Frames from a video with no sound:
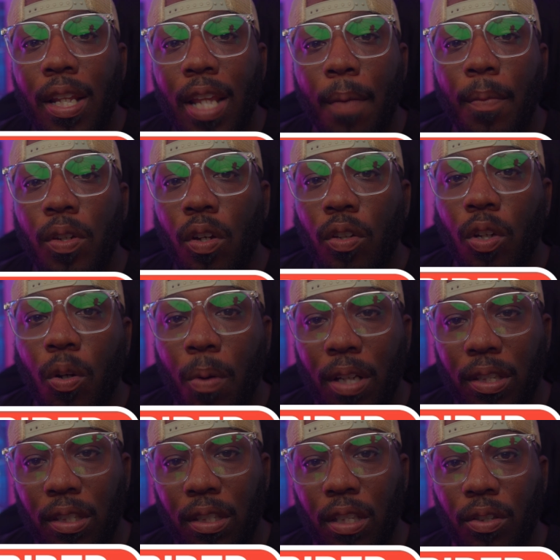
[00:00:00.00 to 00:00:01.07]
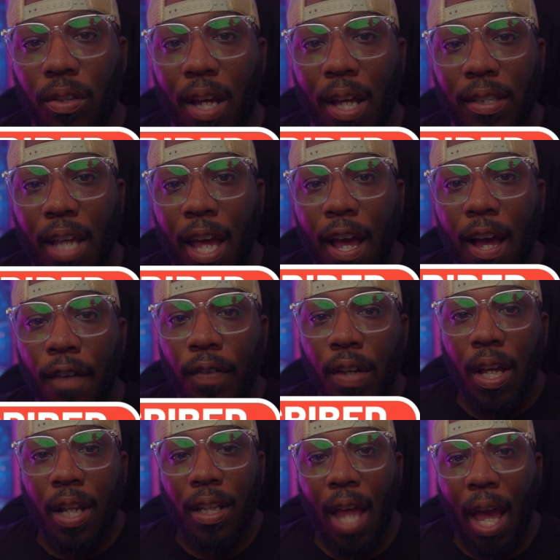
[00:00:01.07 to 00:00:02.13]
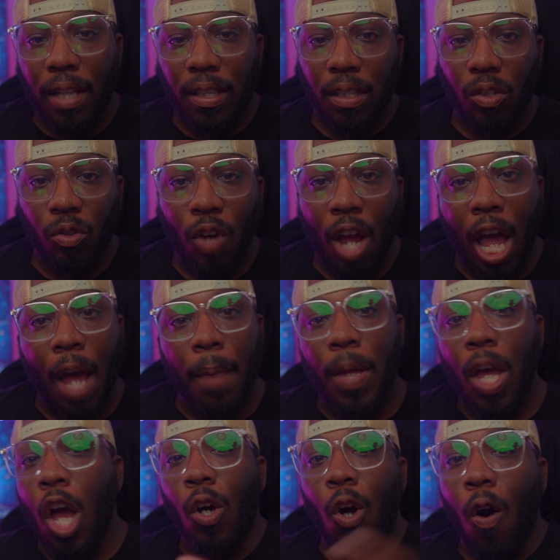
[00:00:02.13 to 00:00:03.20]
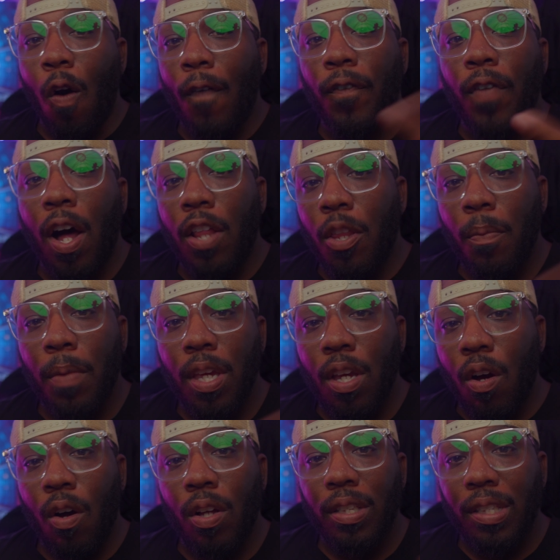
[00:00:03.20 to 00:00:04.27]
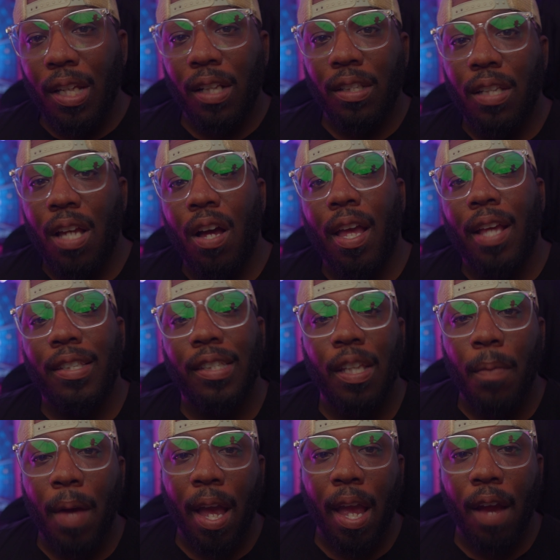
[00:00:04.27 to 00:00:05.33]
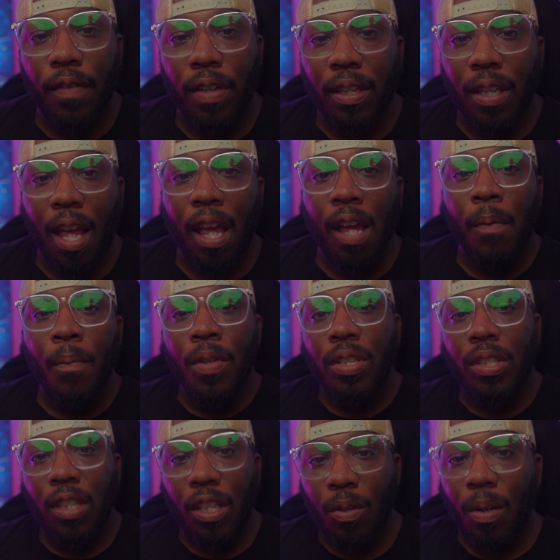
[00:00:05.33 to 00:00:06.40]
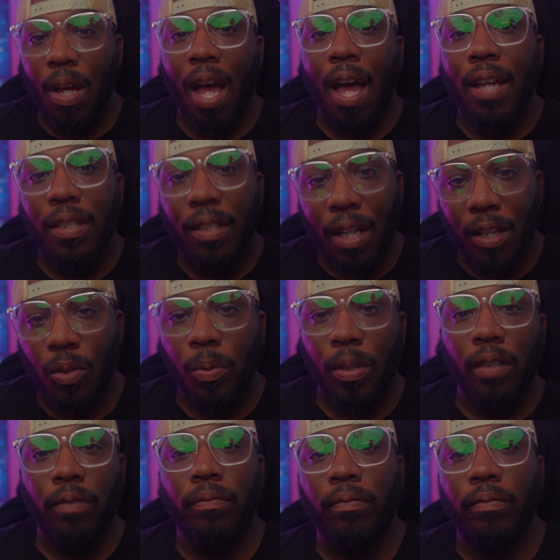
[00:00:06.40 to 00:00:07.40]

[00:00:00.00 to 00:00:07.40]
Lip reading: Let me know the questions that you guys have. Like, subscribe, go follow me on TikTok at Semi Everything. See you guys next week.